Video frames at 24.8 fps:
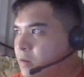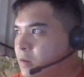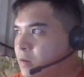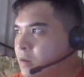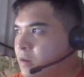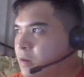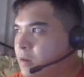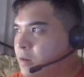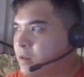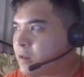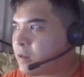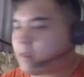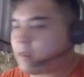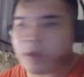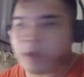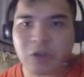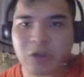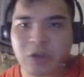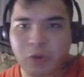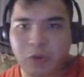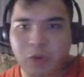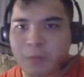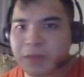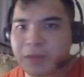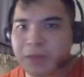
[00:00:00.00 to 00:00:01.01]
uh, like you
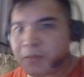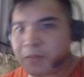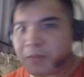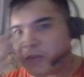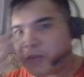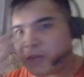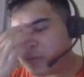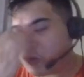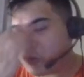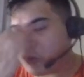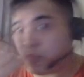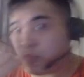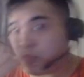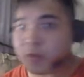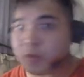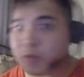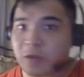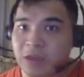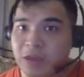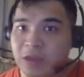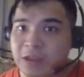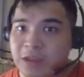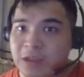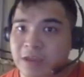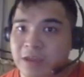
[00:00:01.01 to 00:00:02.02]
know BMW,
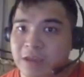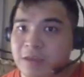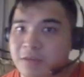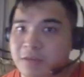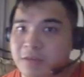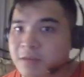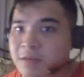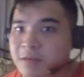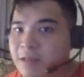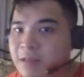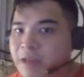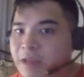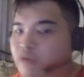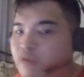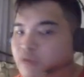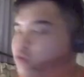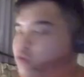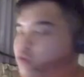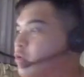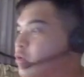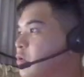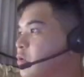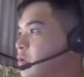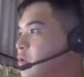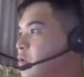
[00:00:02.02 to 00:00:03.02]
Mercedes, Land
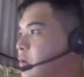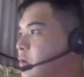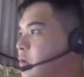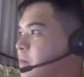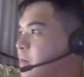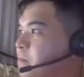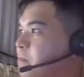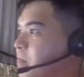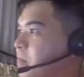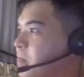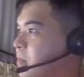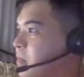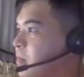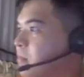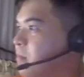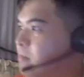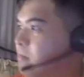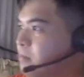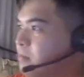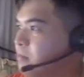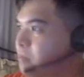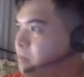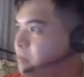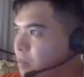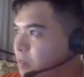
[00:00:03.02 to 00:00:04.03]
Cruiser.
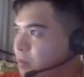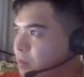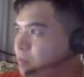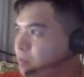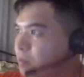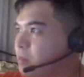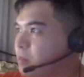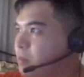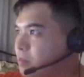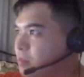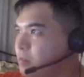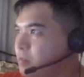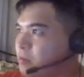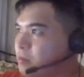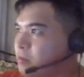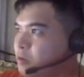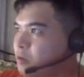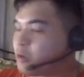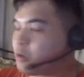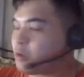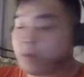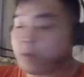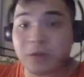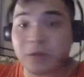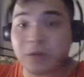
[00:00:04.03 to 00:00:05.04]

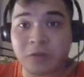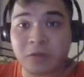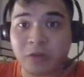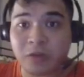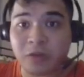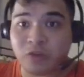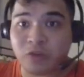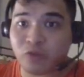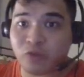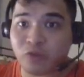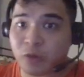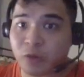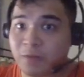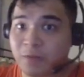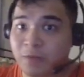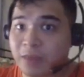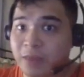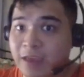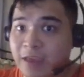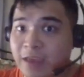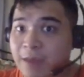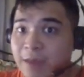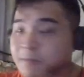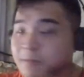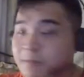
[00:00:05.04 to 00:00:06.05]
So these are the controls for the
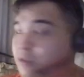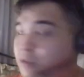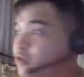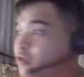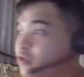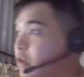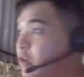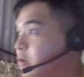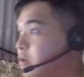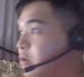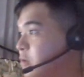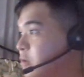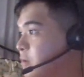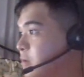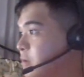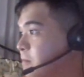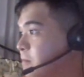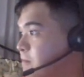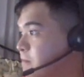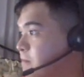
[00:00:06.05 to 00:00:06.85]
captain's chairs.